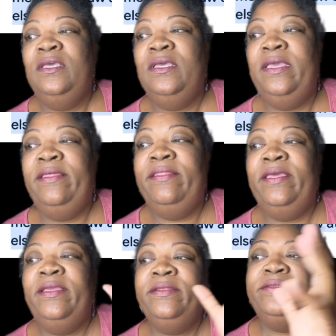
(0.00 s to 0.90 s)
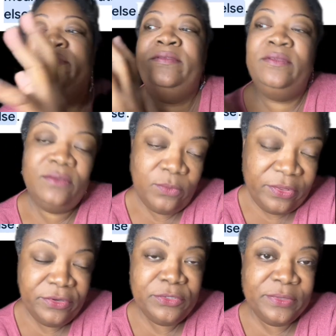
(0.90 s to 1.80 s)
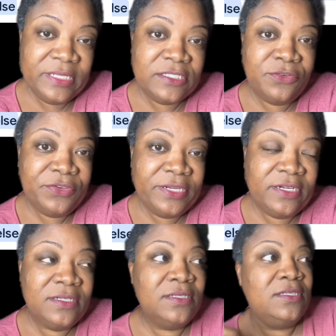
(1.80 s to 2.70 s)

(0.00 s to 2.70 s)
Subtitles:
And then while they're doing this over here.